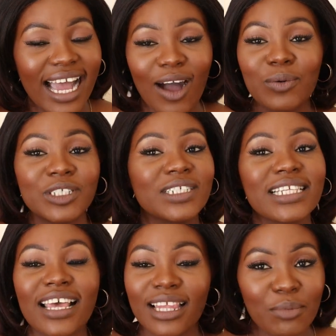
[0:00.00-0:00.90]
I was just
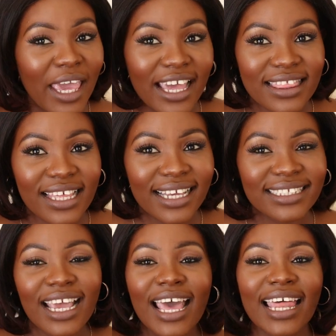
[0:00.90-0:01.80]
like, let me add this